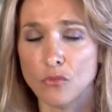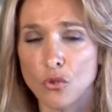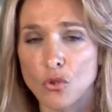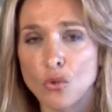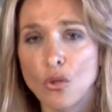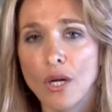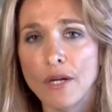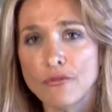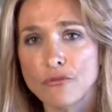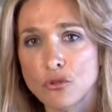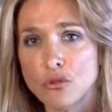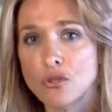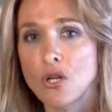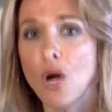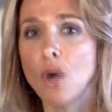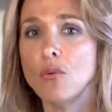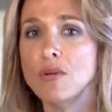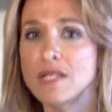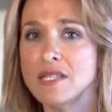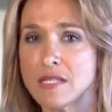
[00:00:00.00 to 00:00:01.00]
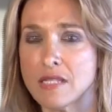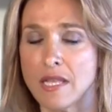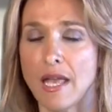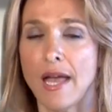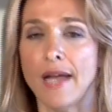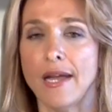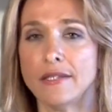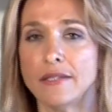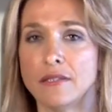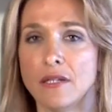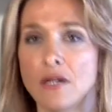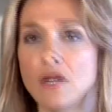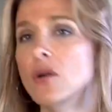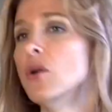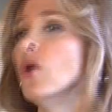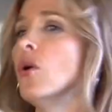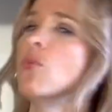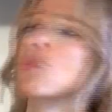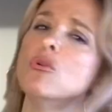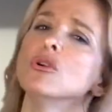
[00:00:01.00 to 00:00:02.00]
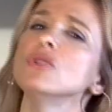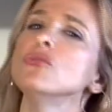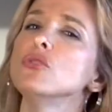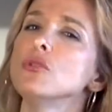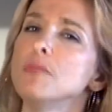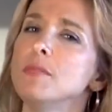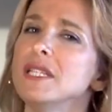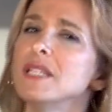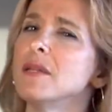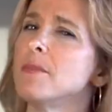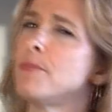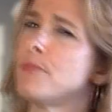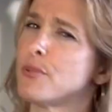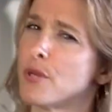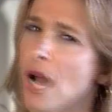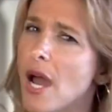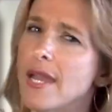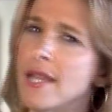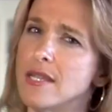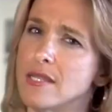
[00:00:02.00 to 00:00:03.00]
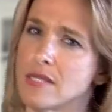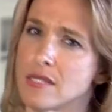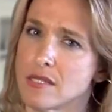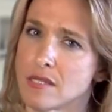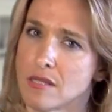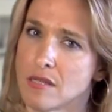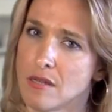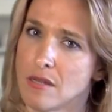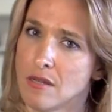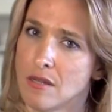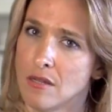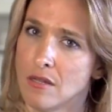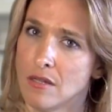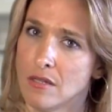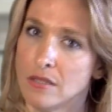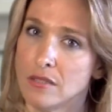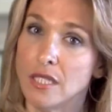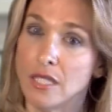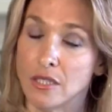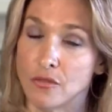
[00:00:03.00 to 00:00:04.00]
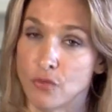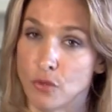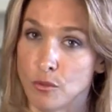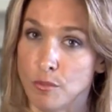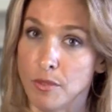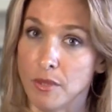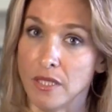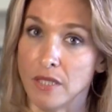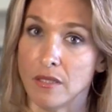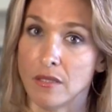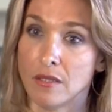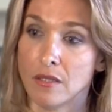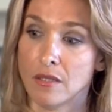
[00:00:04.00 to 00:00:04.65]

you have to know inside what would be the price that would be.